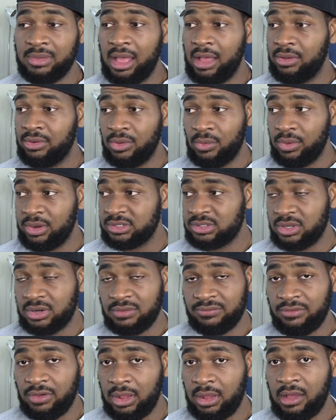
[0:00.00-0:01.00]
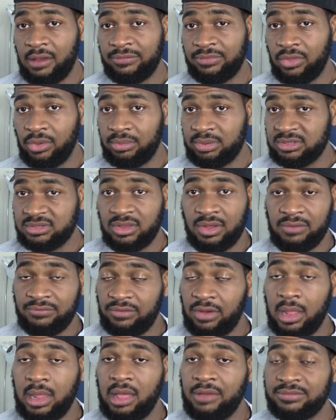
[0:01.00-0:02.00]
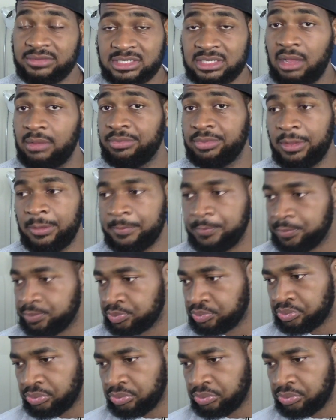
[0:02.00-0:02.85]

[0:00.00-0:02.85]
But I don't know what he's going to fall off, though. But he's going to fall off of something.